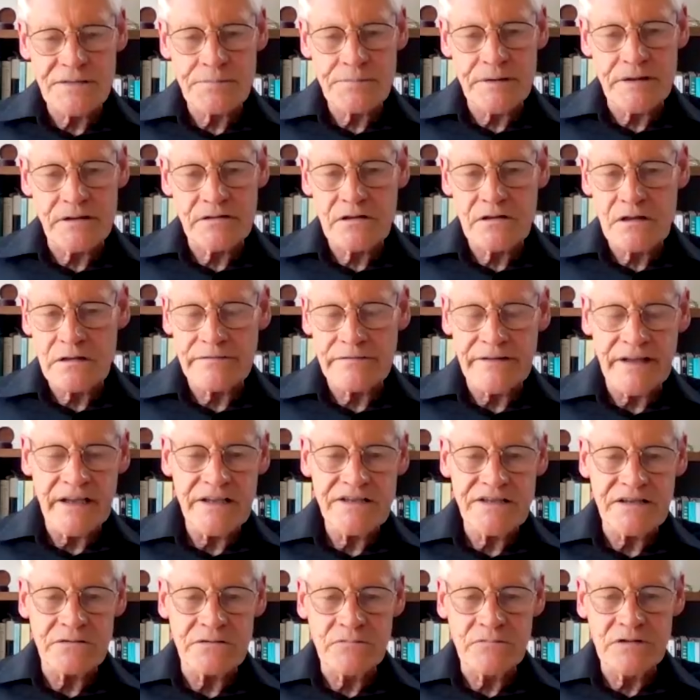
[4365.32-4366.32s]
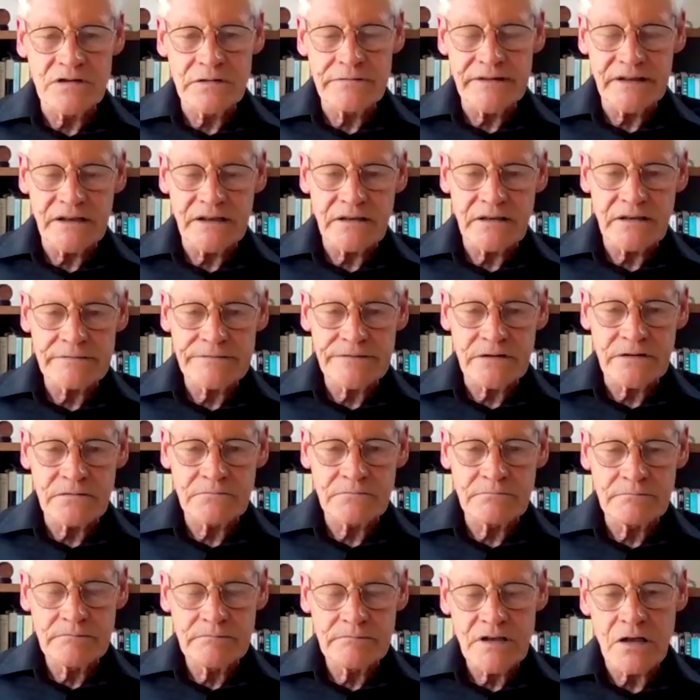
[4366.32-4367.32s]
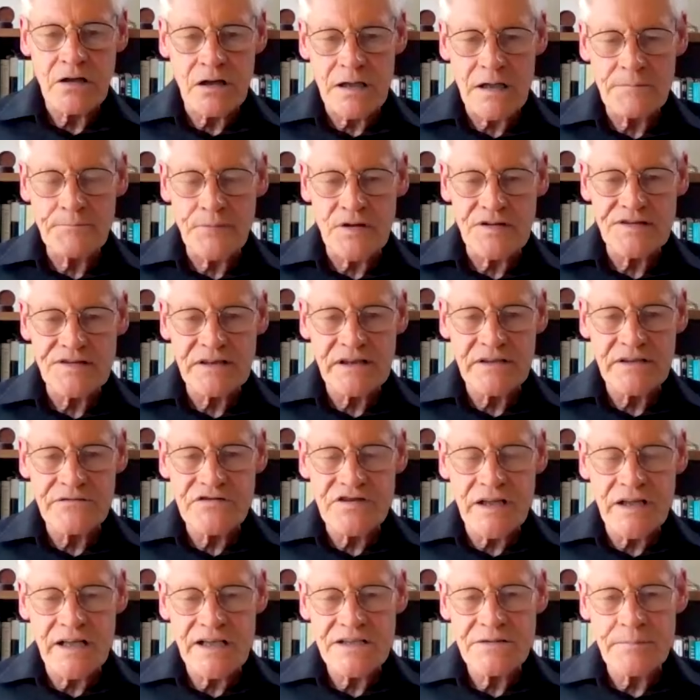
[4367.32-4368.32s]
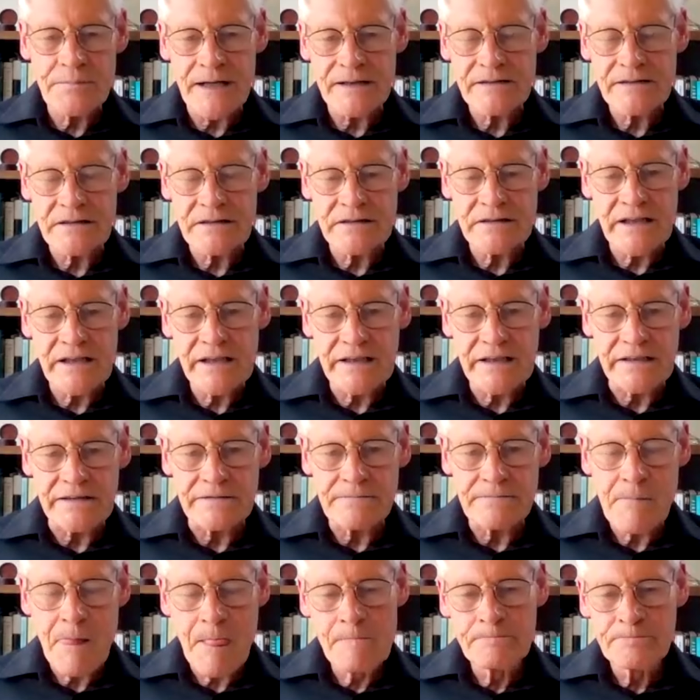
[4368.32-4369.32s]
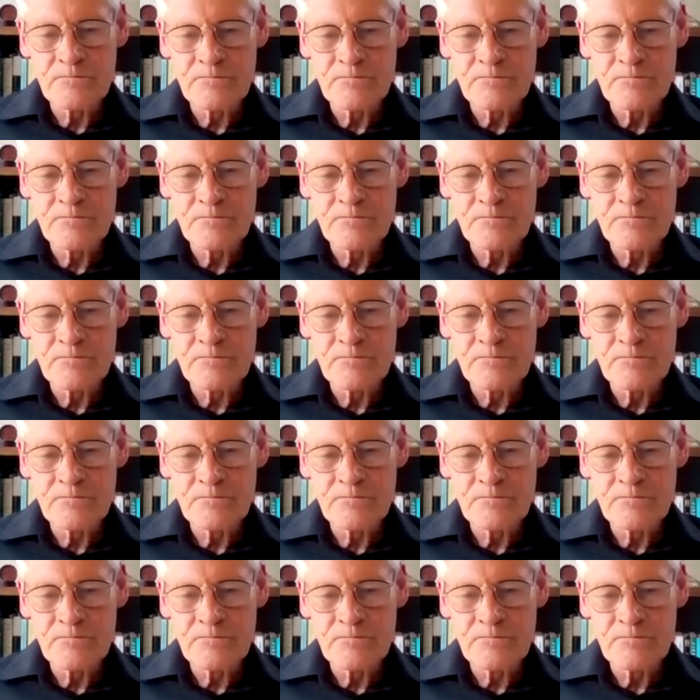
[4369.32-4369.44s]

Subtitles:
got to spend a lot of energy moving it from high positive charge back to negative.